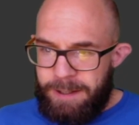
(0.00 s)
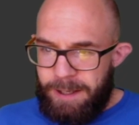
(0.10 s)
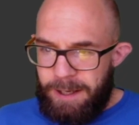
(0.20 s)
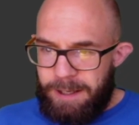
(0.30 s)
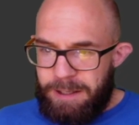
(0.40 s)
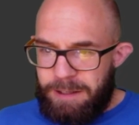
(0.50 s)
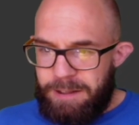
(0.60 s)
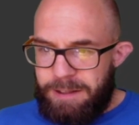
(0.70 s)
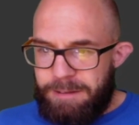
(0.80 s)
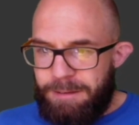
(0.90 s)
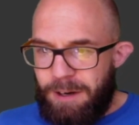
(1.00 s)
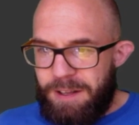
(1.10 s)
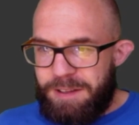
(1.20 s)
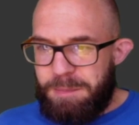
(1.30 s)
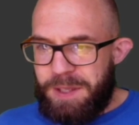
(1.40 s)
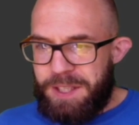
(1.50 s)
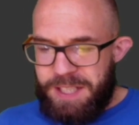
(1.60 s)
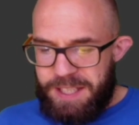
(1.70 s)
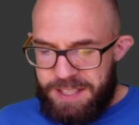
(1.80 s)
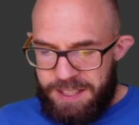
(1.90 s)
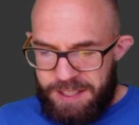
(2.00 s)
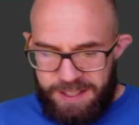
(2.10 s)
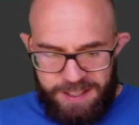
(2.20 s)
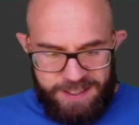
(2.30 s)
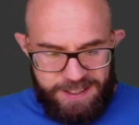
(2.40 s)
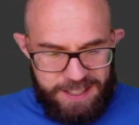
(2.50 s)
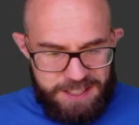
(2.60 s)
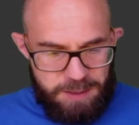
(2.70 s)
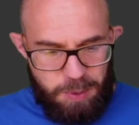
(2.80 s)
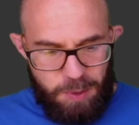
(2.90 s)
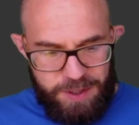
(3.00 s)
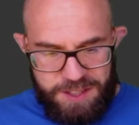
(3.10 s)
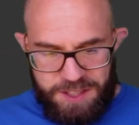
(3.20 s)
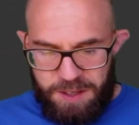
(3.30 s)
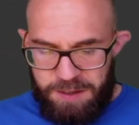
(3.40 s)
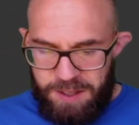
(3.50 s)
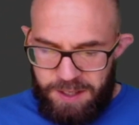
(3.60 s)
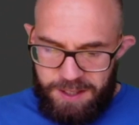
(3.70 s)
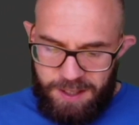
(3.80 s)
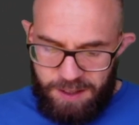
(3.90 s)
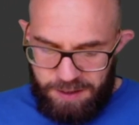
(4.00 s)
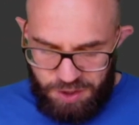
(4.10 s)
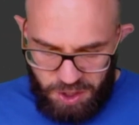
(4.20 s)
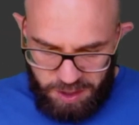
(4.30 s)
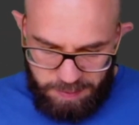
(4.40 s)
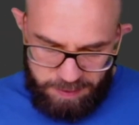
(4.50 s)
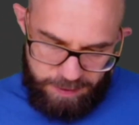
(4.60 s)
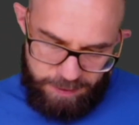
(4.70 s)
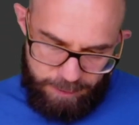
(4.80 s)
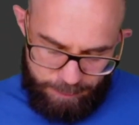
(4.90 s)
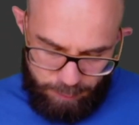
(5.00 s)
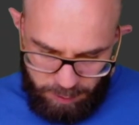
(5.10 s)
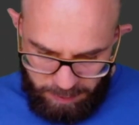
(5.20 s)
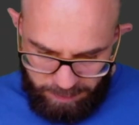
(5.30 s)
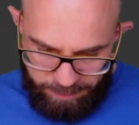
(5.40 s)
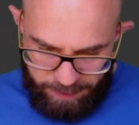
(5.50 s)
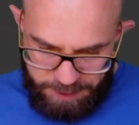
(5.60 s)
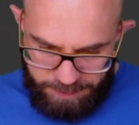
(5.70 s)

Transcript: Leviathan, because that's the point. So, Job 41 verse